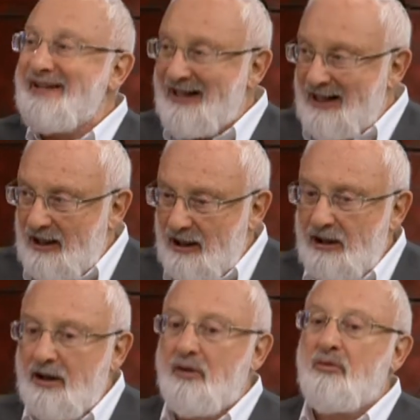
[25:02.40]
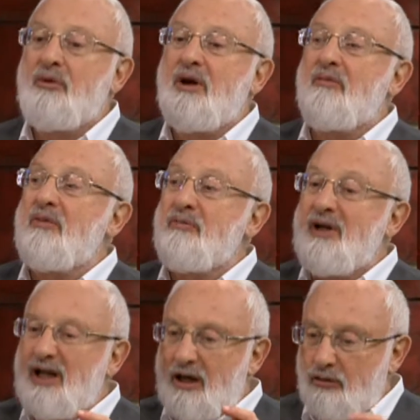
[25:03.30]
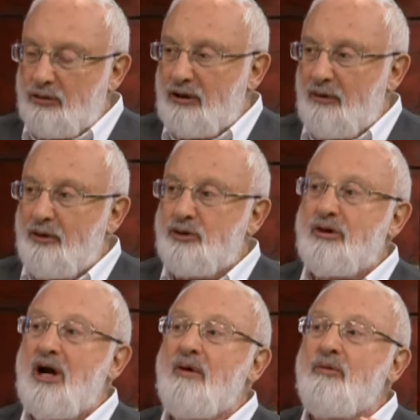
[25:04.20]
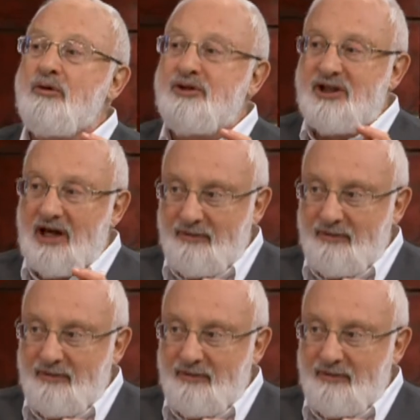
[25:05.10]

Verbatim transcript: Doing good relations with her on purpose